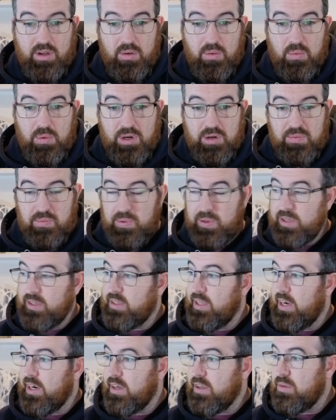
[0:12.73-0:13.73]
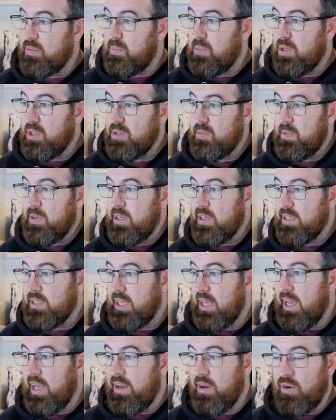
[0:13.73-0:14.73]
where price targets, price points,
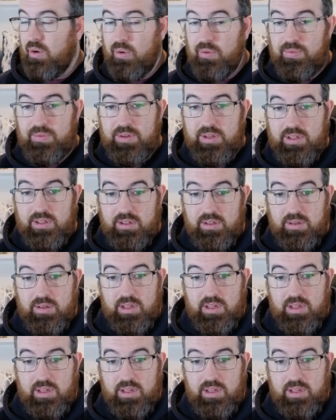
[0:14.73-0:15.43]
and hopefully